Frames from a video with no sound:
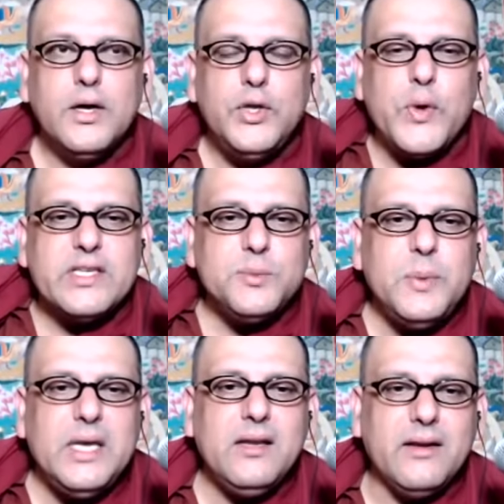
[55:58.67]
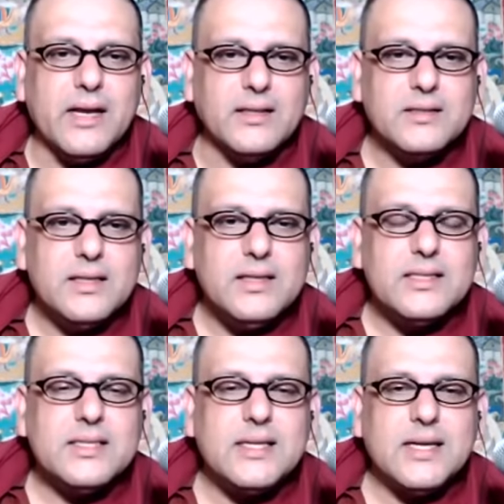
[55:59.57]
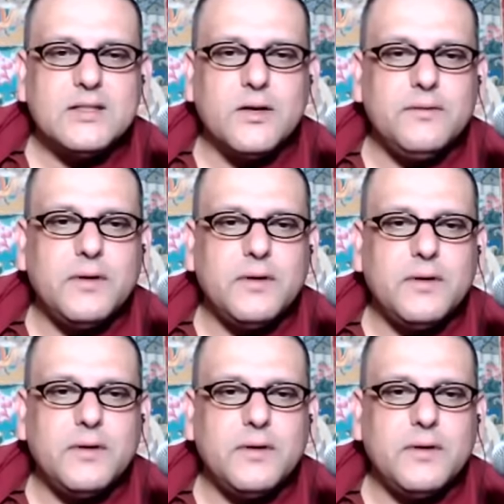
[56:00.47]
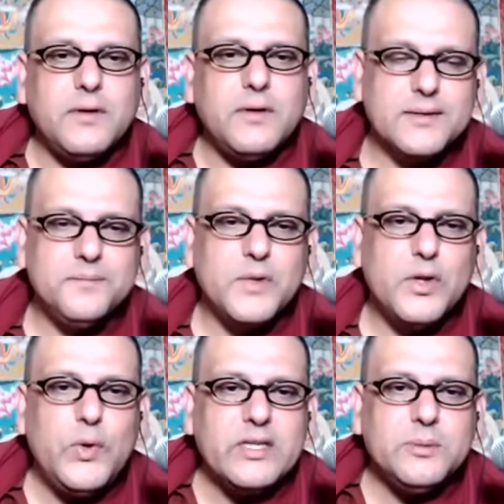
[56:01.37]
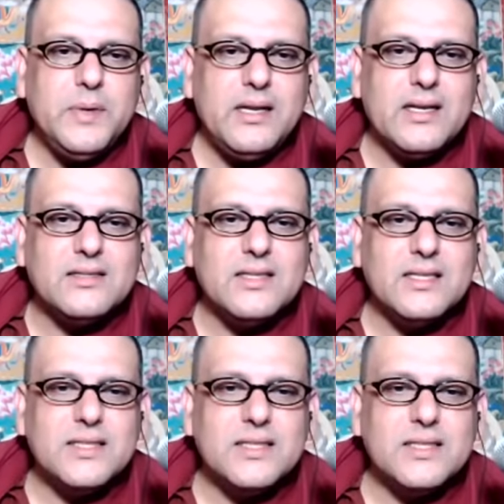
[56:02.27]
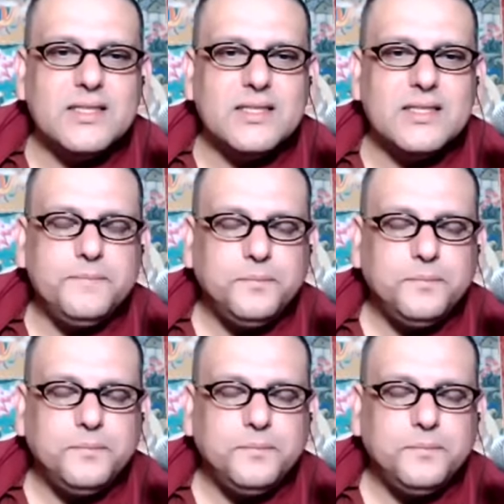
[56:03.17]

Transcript: you experience the sense of, I can do this. You experience the sense of,